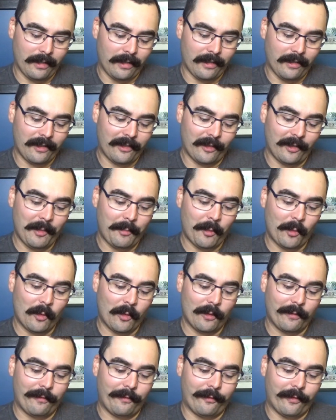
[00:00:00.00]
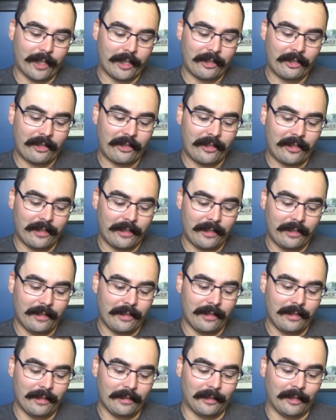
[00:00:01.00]
slip or fixed
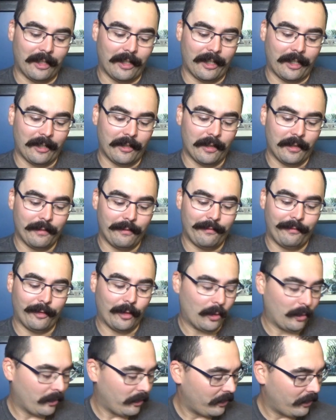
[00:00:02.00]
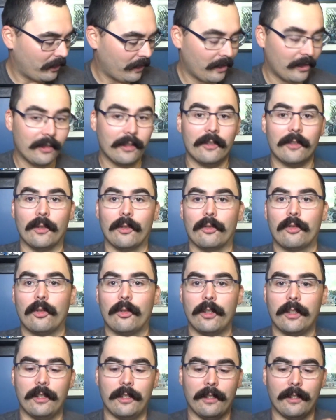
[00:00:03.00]
line floats. So I'll show
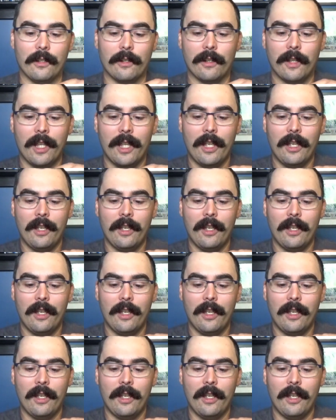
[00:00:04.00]
you here.